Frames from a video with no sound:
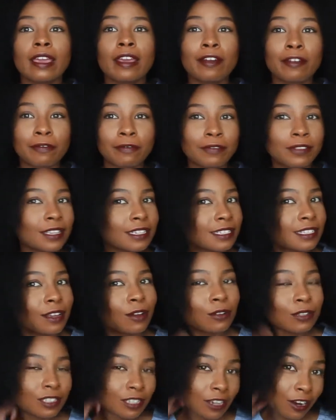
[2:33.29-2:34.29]
if this
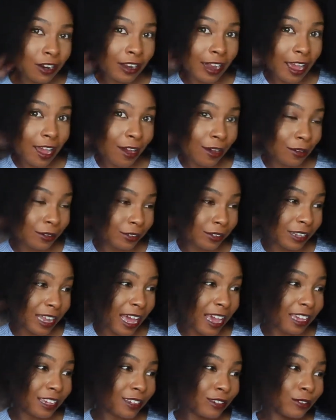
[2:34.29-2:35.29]
don't turn out
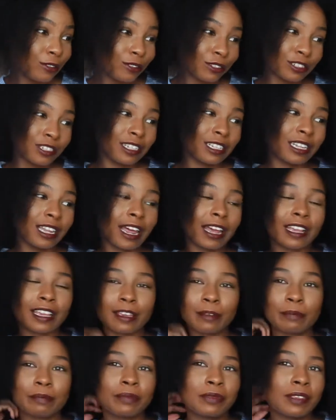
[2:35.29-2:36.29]
like usually, like
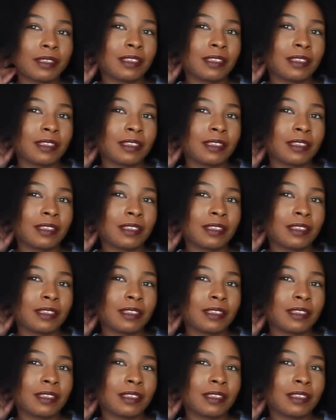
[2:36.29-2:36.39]
in